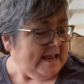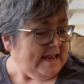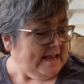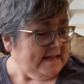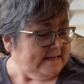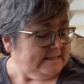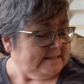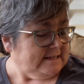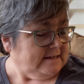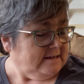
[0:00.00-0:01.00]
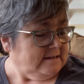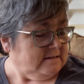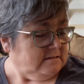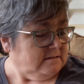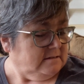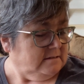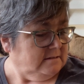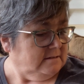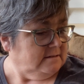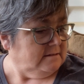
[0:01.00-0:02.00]
And uh,
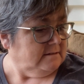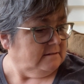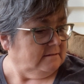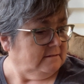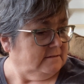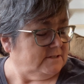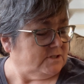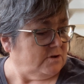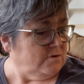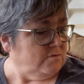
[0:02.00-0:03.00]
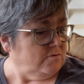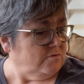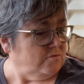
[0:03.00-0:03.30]
so